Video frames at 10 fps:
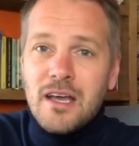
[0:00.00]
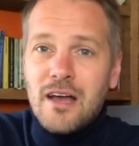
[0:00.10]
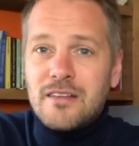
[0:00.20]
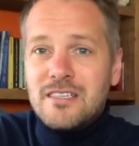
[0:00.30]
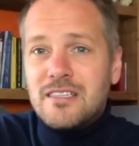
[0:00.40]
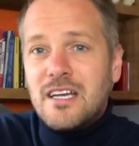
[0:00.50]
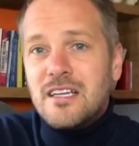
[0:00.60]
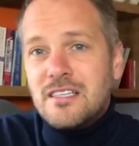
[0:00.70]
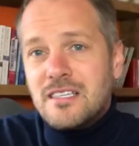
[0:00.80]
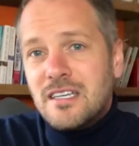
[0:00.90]
and see
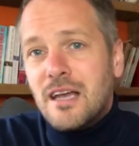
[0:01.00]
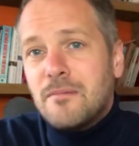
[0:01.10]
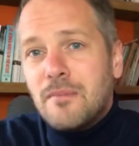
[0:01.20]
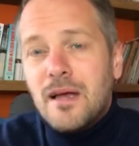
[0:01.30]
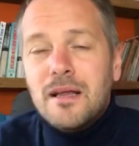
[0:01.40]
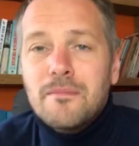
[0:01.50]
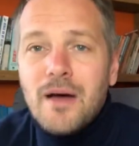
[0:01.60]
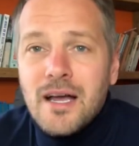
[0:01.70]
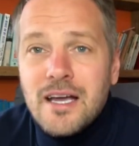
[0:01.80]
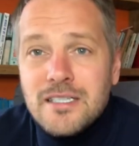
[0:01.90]
the skin peeling
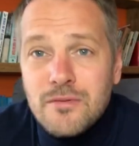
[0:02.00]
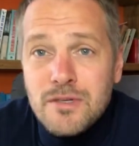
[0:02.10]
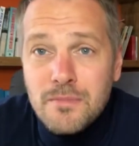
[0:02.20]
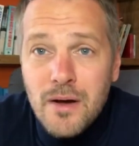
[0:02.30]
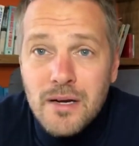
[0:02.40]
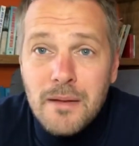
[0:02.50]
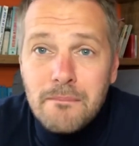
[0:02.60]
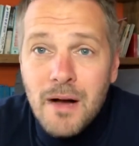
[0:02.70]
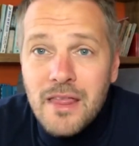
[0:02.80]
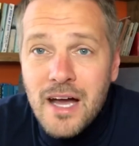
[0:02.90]
back as it was burning,
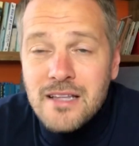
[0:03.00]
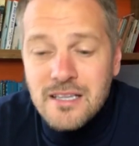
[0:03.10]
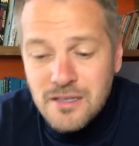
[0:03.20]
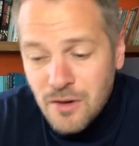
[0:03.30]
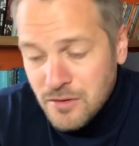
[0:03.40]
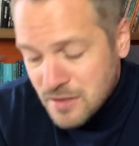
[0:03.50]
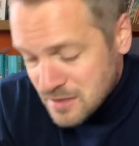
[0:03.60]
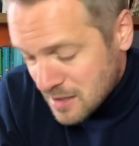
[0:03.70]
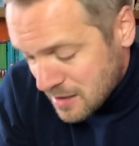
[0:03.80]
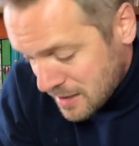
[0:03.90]
but that did not
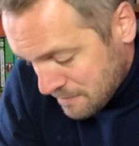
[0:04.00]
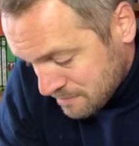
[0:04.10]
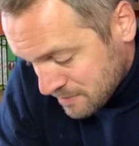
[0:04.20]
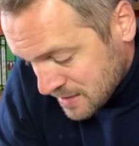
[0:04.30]
deter him.